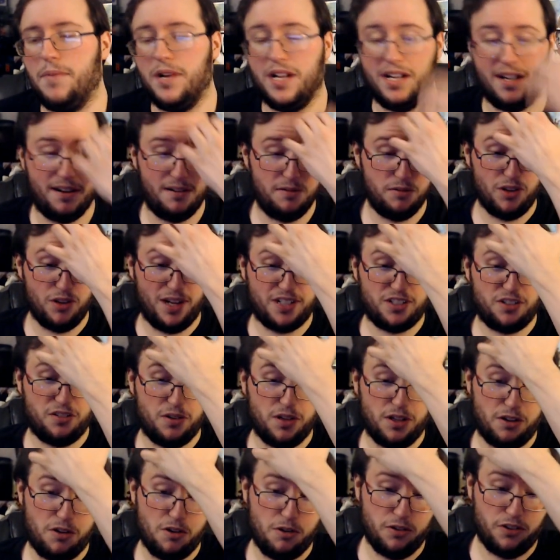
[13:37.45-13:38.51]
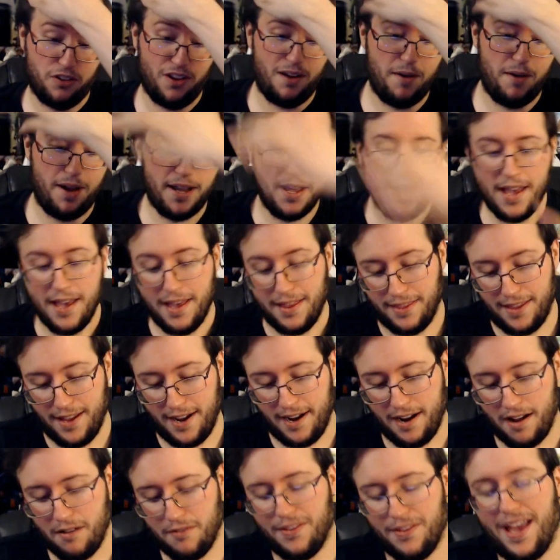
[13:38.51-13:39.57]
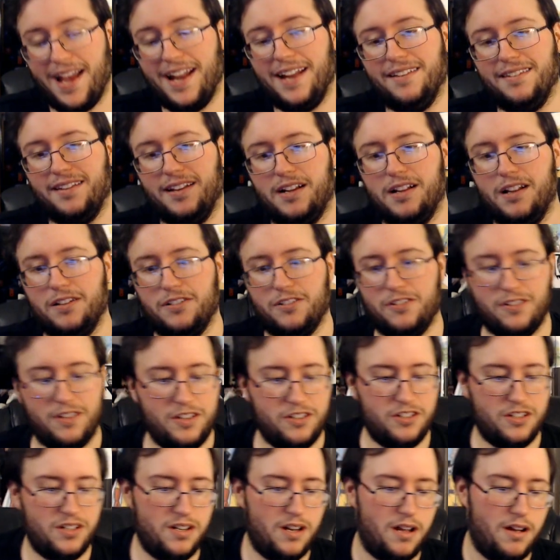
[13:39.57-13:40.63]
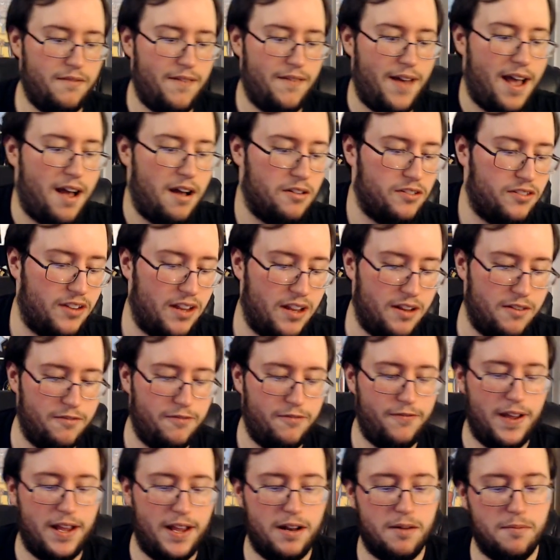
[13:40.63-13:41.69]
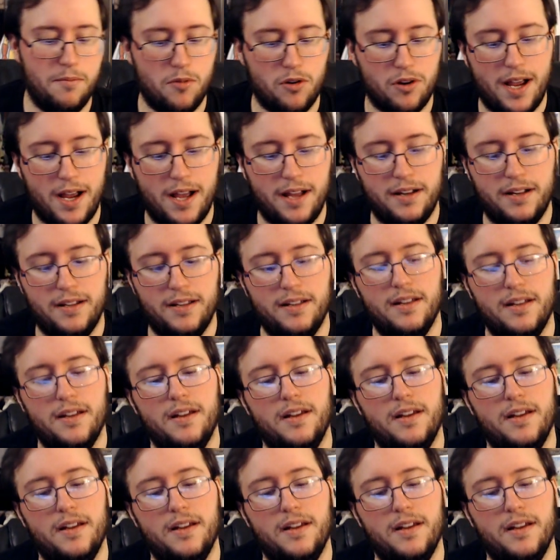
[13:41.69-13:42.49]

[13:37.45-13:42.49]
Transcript: But it was actually really cool. So anyway, there you go. That is the collector's edition of House in Fata Morgana.